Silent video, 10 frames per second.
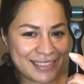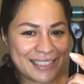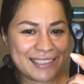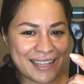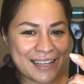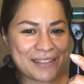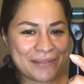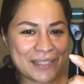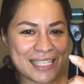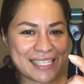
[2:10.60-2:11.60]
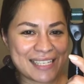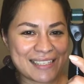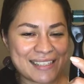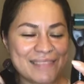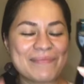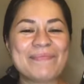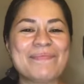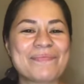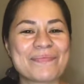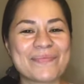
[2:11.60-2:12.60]
Do you guys know what this is?
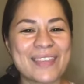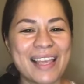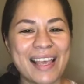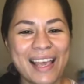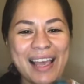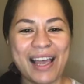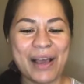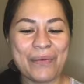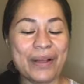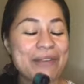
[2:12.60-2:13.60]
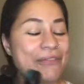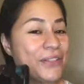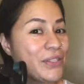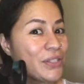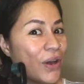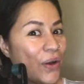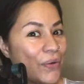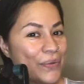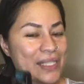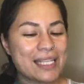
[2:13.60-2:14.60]
Well, if you
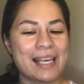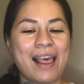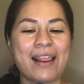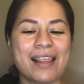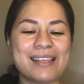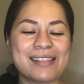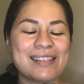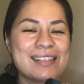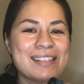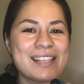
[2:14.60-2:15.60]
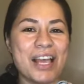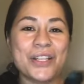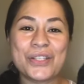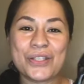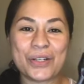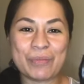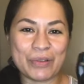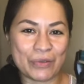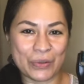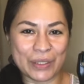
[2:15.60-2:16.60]
don't, this is a
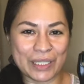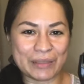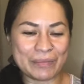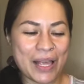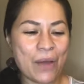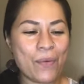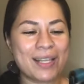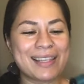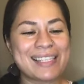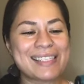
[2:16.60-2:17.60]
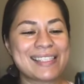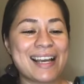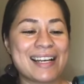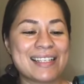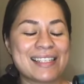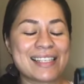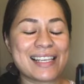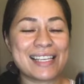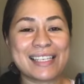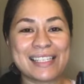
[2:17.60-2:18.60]
derma roller. And what this does
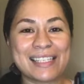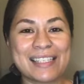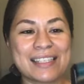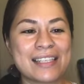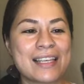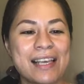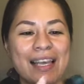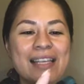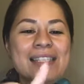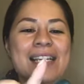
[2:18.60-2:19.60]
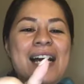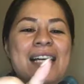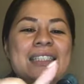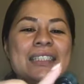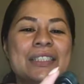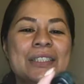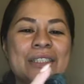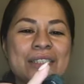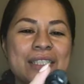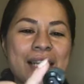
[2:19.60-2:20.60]
is, it's got
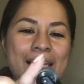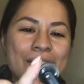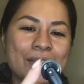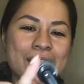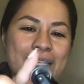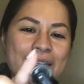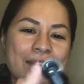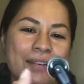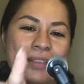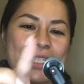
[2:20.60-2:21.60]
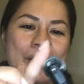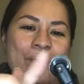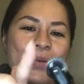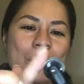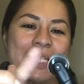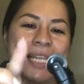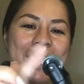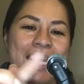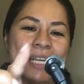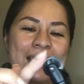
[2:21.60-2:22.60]
little needles here on this rolly
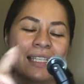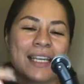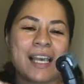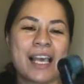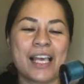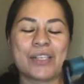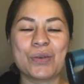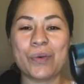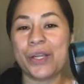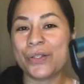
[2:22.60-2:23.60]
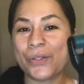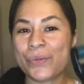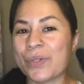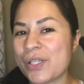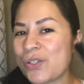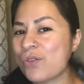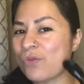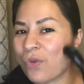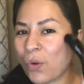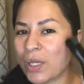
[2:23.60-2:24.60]
thing. And so what you do is you
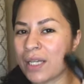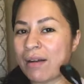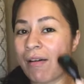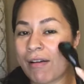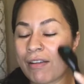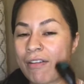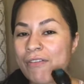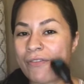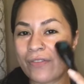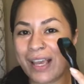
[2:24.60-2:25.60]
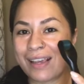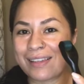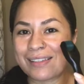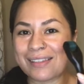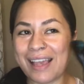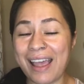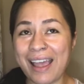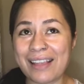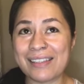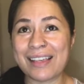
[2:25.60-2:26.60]
roll it on your face,
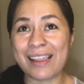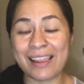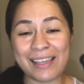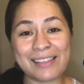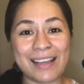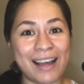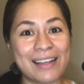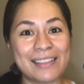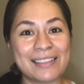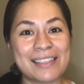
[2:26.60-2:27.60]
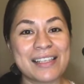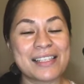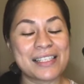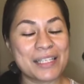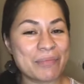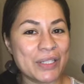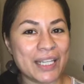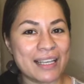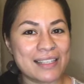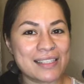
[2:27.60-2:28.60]
and this, guys,
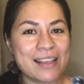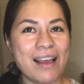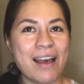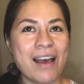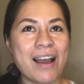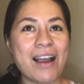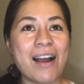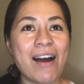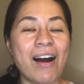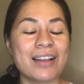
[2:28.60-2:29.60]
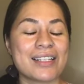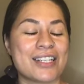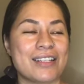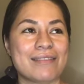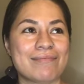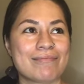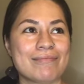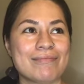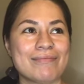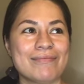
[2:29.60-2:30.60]
stimulates collagen.
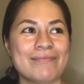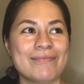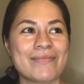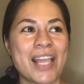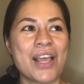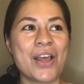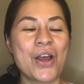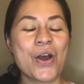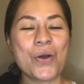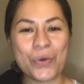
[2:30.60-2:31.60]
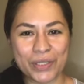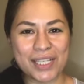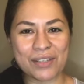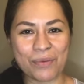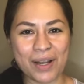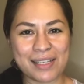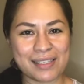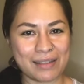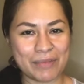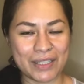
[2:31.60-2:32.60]
Who doesn't want to
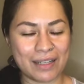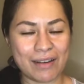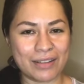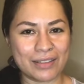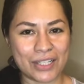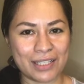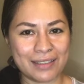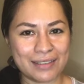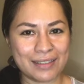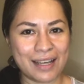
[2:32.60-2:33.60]
stimulate collagen?